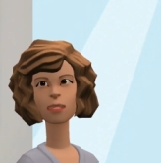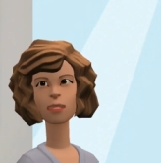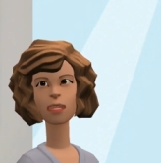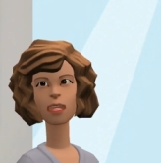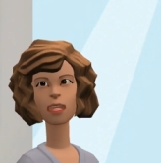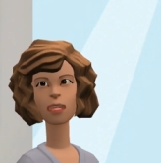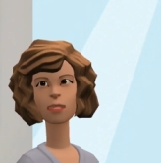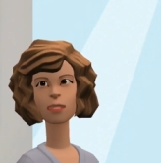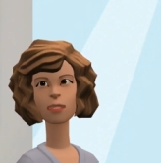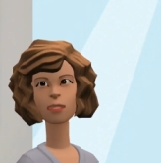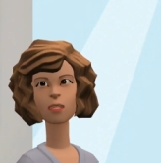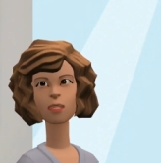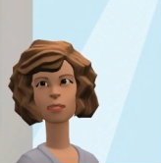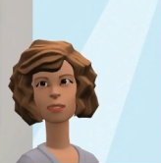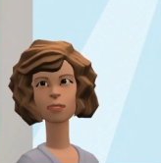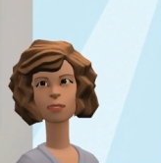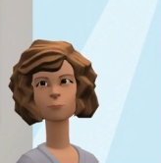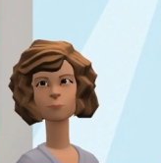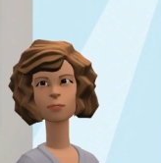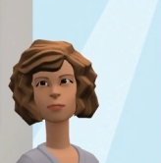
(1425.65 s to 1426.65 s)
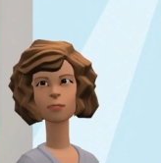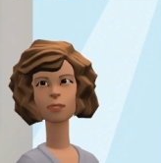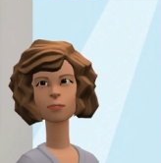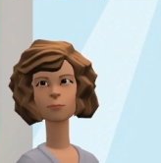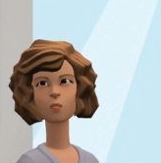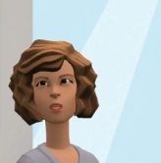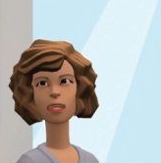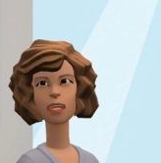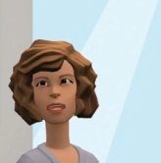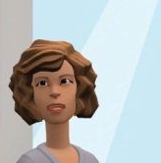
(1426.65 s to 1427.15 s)
that in latter times
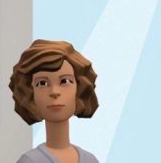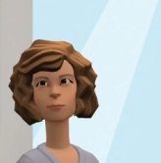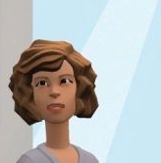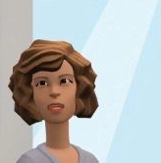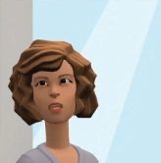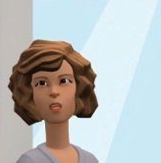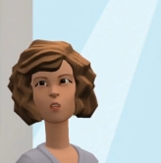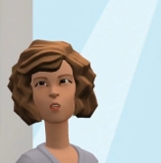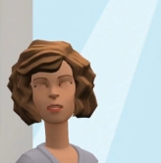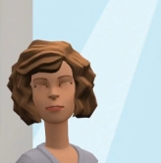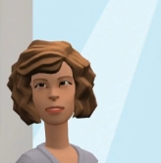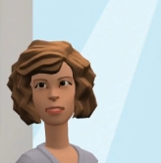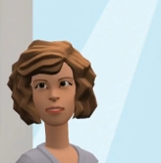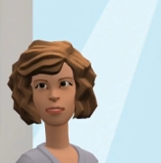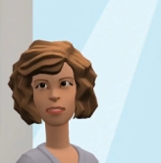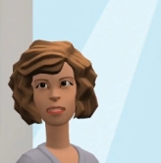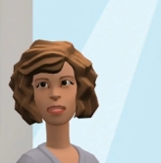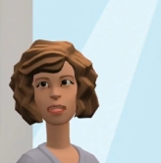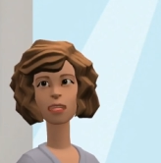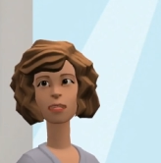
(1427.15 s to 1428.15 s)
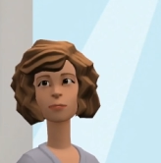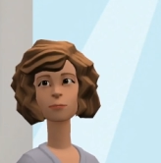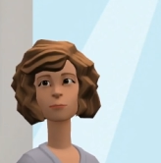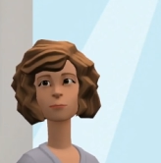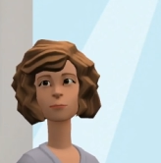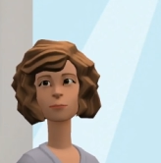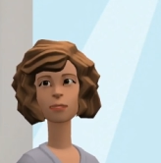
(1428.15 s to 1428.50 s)
some will depart from the faith,